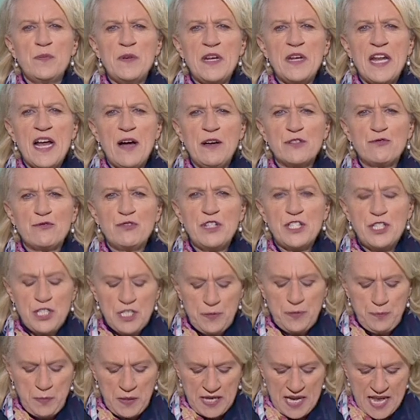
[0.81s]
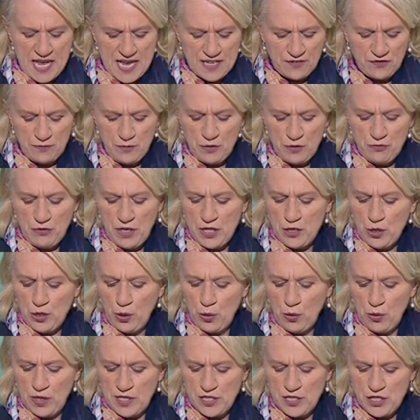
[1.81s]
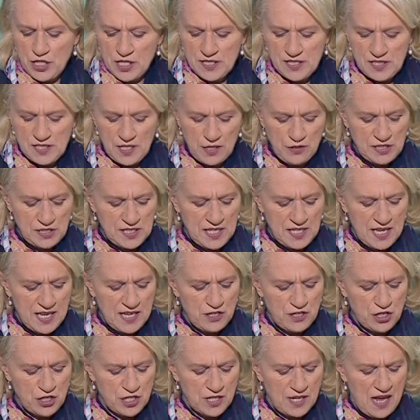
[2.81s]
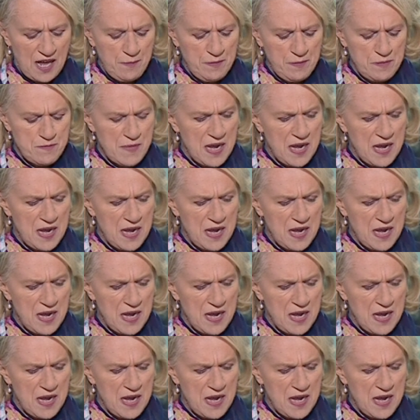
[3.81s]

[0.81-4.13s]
With me now is Richard Burnett from the Road Haulage Association.